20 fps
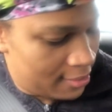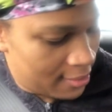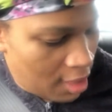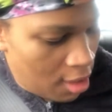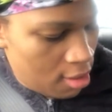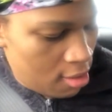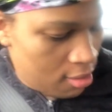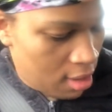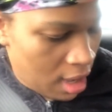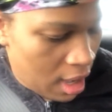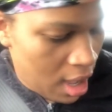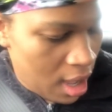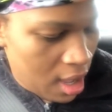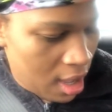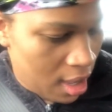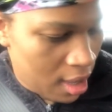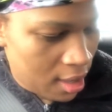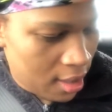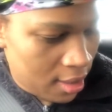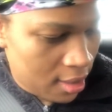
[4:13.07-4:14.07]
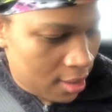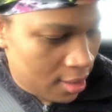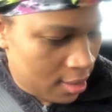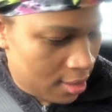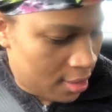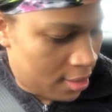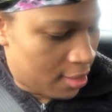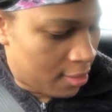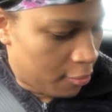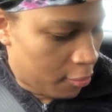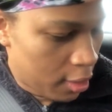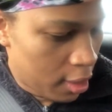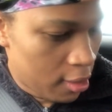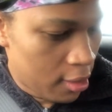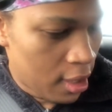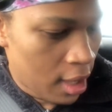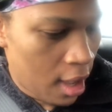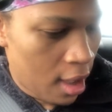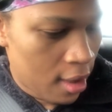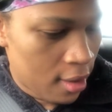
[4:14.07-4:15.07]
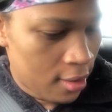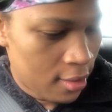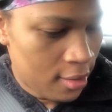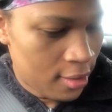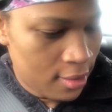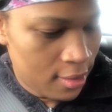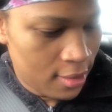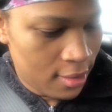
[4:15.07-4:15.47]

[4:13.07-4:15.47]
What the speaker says: Oh, God. Real young.